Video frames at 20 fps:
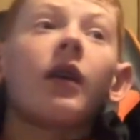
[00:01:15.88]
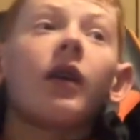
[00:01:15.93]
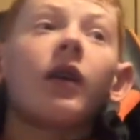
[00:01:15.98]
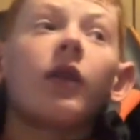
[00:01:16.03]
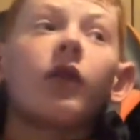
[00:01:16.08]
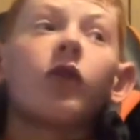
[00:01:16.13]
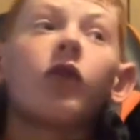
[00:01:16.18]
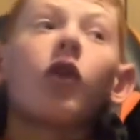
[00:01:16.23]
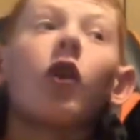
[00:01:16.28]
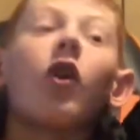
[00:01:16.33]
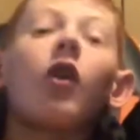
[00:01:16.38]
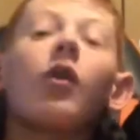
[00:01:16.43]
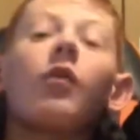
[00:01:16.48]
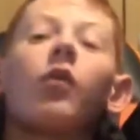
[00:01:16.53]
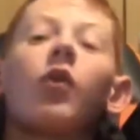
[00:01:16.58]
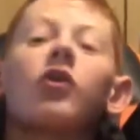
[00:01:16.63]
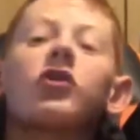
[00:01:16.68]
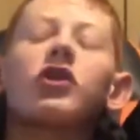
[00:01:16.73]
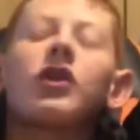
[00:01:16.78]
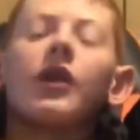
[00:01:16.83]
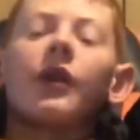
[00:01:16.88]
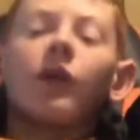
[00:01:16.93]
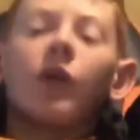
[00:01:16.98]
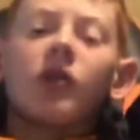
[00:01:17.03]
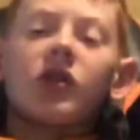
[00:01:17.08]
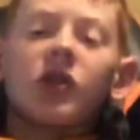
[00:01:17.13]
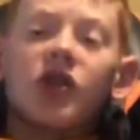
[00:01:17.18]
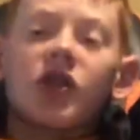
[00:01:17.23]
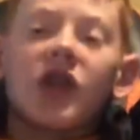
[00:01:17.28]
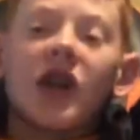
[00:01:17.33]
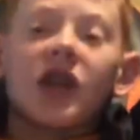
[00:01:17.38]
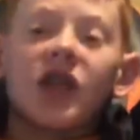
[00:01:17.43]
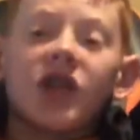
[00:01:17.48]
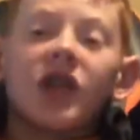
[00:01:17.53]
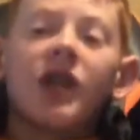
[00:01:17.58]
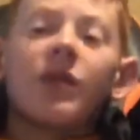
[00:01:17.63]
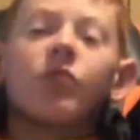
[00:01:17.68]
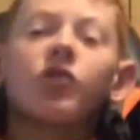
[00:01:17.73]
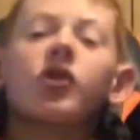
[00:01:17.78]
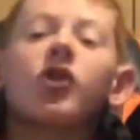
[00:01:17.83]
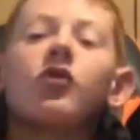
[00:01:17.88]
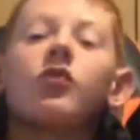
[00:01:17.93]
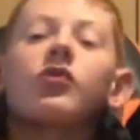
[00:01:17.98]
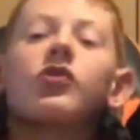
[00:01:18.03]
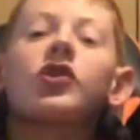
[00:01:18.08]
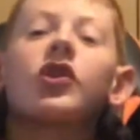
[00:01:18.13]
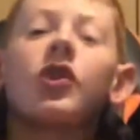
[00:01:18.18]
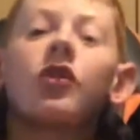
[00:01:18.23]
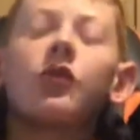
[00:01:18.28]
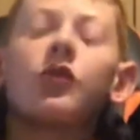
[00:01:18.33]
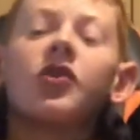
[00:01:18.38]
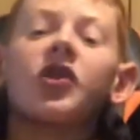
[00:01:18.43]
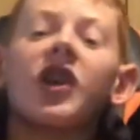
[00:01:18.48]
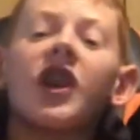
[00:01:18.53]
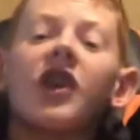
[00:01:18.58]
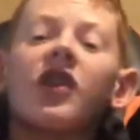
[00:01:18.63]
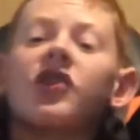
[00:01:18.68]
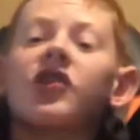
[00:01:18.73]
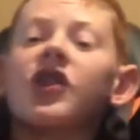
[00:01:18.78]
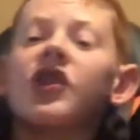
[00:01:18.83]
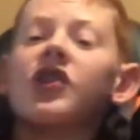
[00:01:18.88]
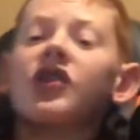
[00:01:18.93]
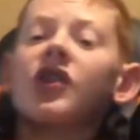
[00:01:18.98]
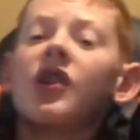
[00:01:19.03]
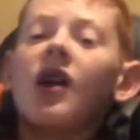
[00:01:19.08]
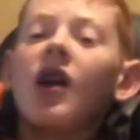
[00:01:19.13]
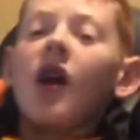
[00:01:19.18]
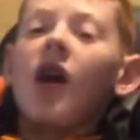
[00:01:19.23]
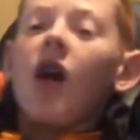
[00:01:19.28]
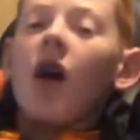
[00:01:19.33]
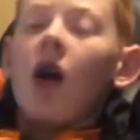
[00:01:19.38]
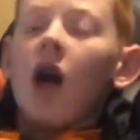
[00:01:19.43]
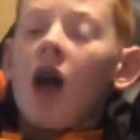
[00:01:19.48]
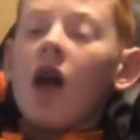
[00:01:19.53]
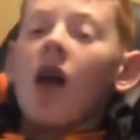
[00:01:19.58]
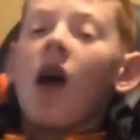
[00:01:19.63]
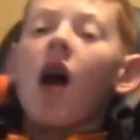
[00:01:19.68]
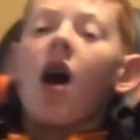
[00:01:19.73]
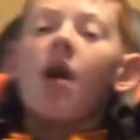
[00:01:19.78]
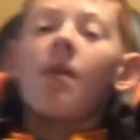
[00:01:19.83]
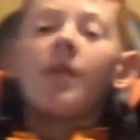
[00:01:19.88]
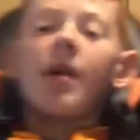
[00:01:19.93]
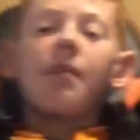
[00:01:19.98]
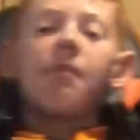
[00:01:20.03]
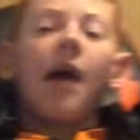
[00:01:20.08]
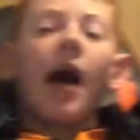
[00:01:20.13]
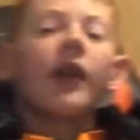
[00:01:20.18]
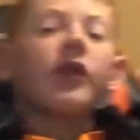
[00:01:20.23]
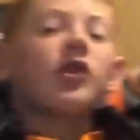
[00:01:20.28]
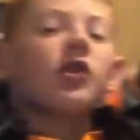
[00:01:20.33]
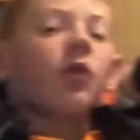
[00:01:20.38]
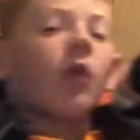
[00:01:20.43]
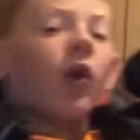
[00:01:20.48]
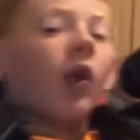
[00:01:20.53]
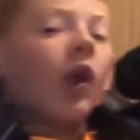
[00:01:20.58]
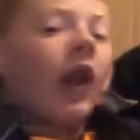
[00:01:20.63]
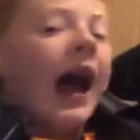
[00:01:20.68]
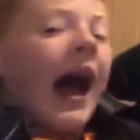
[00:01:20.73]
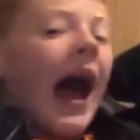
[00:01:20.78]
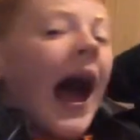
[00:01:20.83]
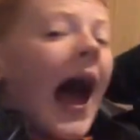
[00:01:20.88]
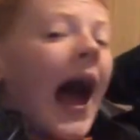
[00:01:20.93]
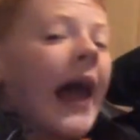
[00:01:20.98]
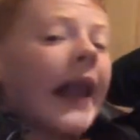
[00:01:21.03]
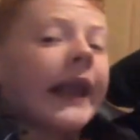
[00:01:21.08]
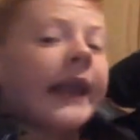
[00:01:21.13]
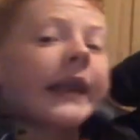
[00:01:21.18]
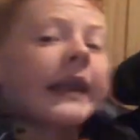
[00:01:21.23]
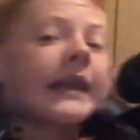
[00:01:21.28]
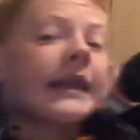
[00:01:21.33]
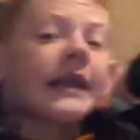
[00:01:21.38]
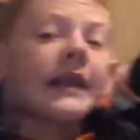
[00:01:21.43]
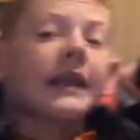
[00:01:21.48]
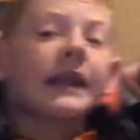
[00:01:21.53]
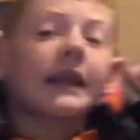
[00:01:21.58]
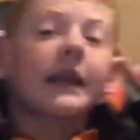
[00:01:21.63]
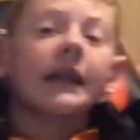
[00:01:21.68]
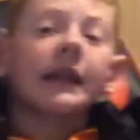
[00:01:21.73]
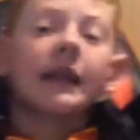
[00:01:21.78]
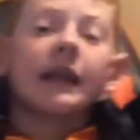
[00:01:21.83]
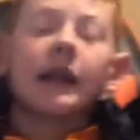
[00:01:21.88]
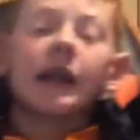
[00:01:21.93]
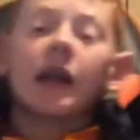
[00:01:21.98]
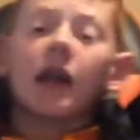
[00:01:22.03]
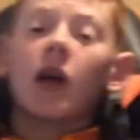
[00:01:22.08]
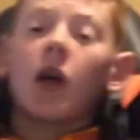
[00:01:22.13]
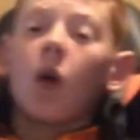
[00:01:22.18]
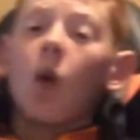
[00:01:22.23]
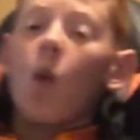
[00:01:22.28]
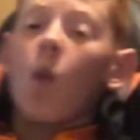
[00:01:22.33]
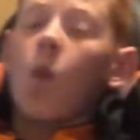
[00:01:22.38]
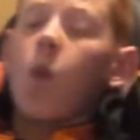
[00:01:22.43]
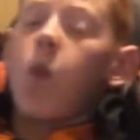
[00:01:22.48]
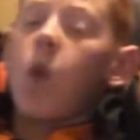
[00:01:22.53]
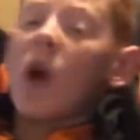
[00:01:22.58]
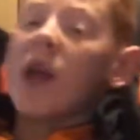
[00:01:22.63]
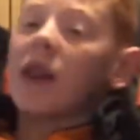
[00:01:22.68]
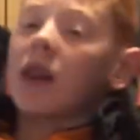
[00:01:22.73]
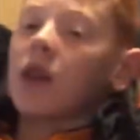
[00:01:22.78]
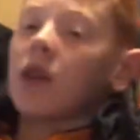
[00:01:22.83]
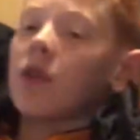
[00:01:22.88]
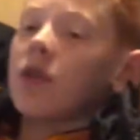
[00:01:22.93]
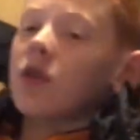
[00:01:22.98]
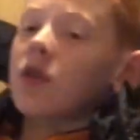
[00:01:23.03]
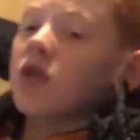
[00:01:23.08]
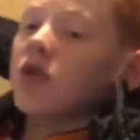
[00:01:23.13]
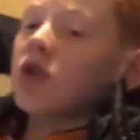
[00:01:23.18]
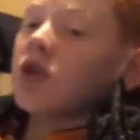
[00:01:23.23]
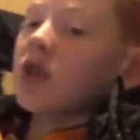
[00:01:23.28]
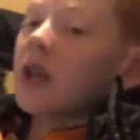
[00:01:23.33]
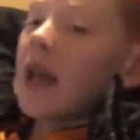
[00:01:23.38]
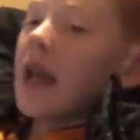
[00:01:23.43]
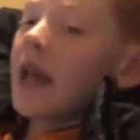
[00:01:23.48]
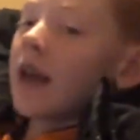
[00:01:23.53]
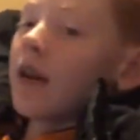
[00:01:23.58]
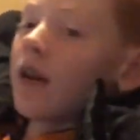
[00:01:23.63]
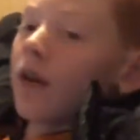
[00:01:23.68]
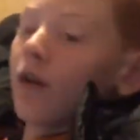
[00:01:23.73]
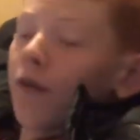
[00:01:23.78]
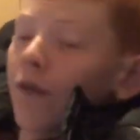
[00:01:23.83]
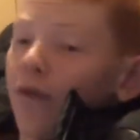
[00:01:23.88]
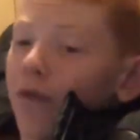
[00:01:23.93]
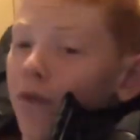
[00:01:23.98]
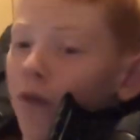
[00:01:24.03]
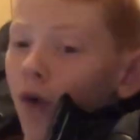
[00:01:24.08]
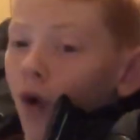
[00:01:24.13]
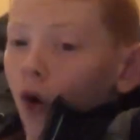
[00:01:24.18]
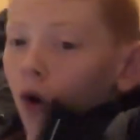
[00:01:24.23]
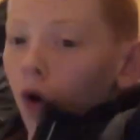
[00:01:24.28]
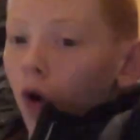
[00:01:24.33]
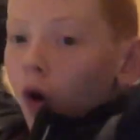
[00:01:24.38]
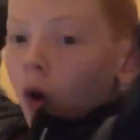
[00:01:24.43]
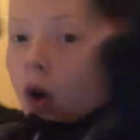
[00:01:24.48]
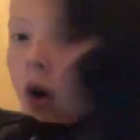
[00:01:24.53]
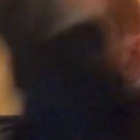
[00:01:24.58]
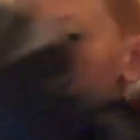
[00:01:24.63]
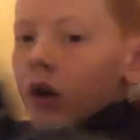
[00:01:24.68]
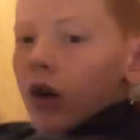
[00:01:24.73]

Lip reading: No, it was a changed team. Two changes. Emmanuel and Wilkes in for